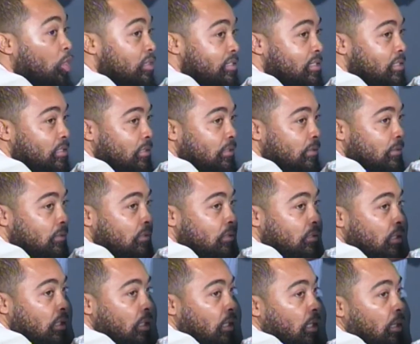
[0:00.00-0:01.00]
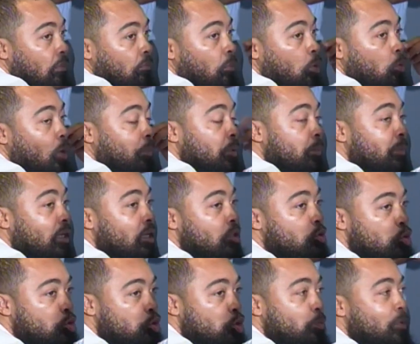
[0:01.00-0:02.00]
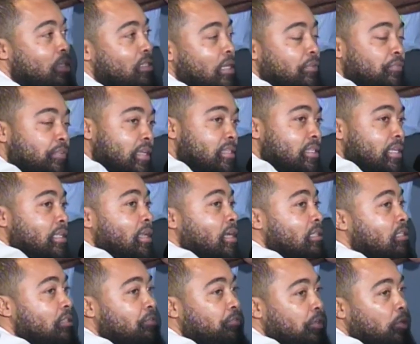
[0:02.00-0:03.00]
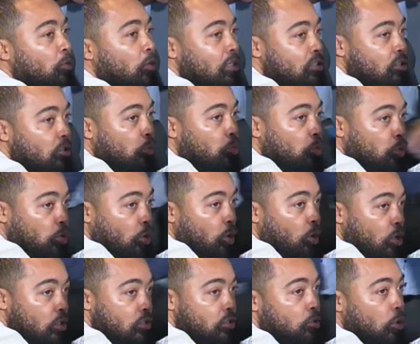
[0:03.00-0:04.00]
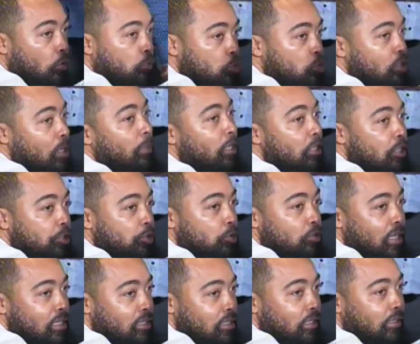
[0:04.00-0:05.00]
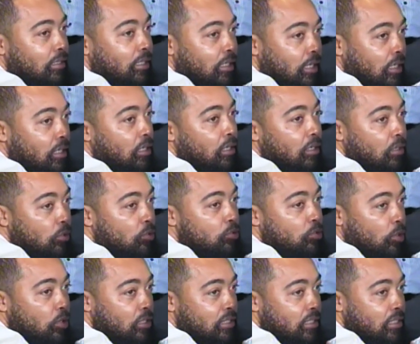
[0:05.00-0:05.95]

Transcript: unprotected sex and non-communicable diseases, including cancer and diabetes.